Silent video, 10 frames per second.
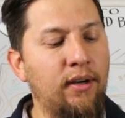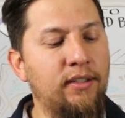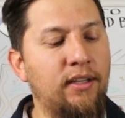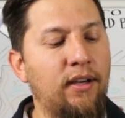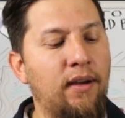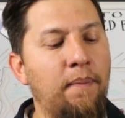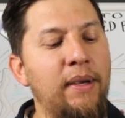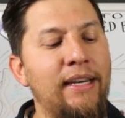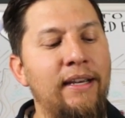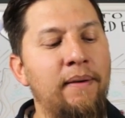It's a
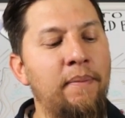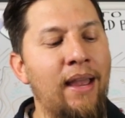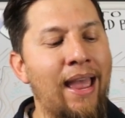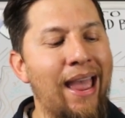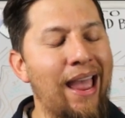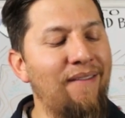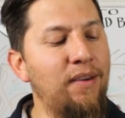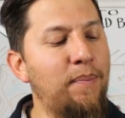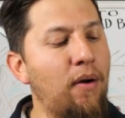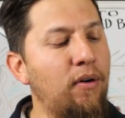medium
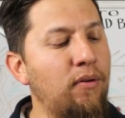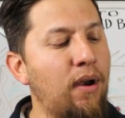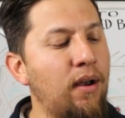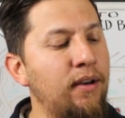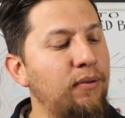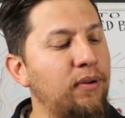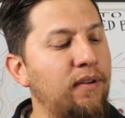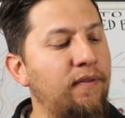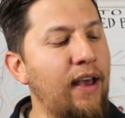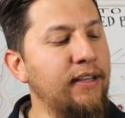heavy powered rod
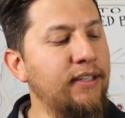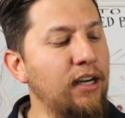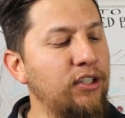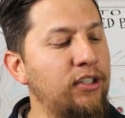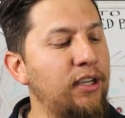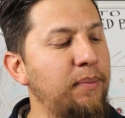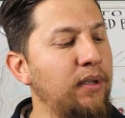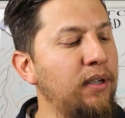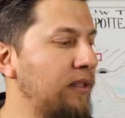with a fast action tip.